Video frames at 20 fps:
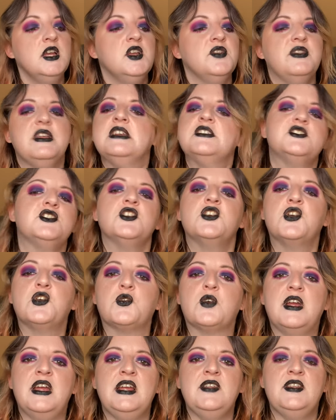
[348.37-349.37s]
These are
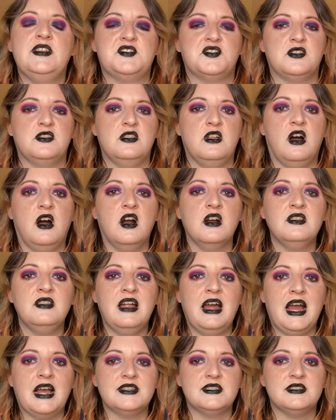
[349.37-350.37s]
great. These are long
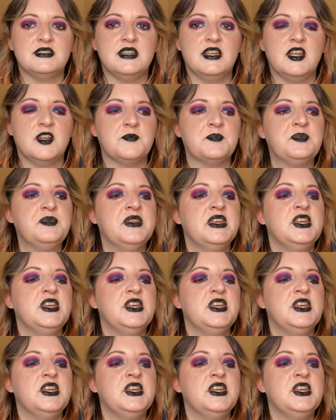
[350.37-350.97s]
lasting.